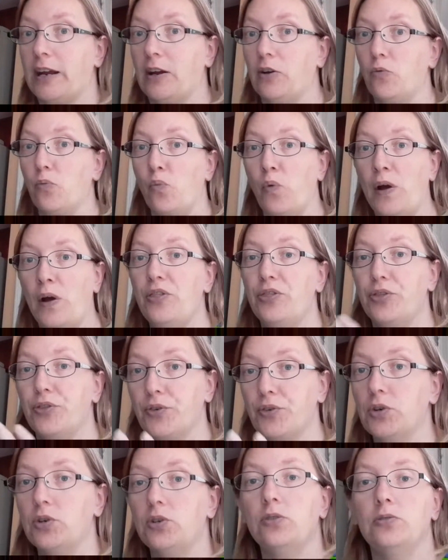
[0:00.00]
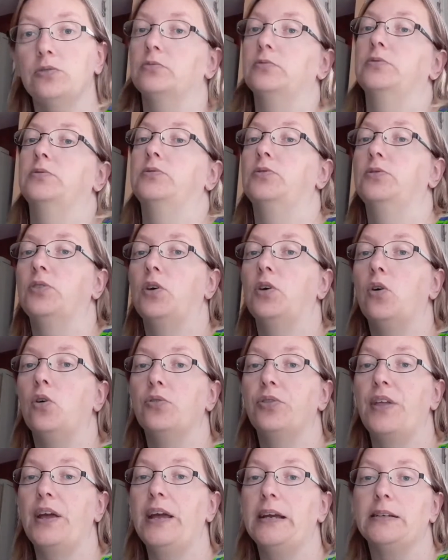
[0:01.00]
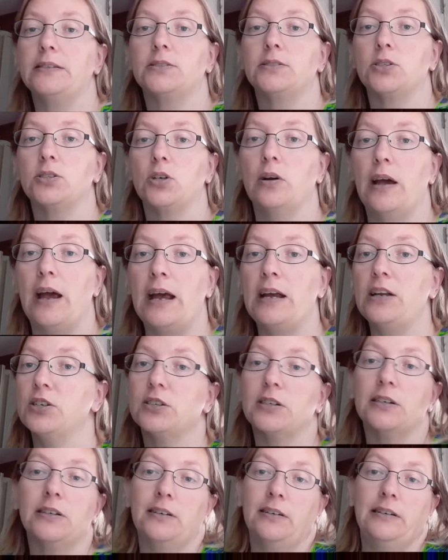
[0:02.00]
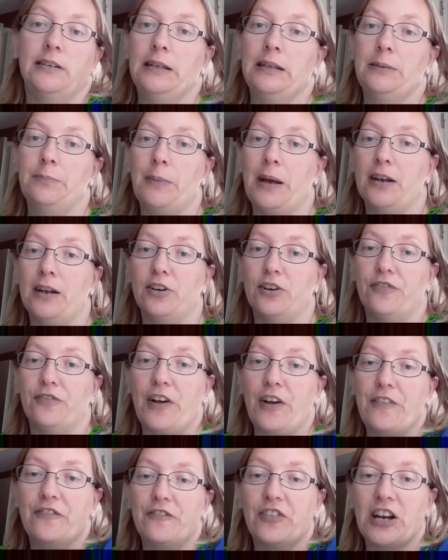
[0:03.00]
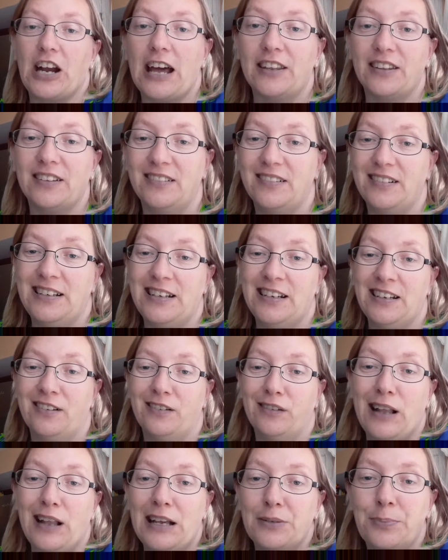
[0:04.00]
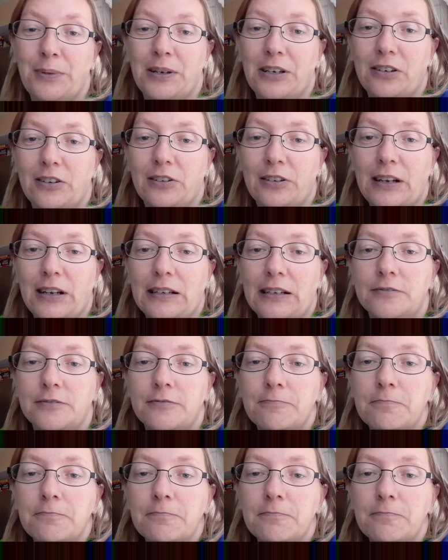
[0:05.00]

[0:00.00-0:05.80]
went through the whole thing, so actually it didn't matter if I forgot it last minute or not.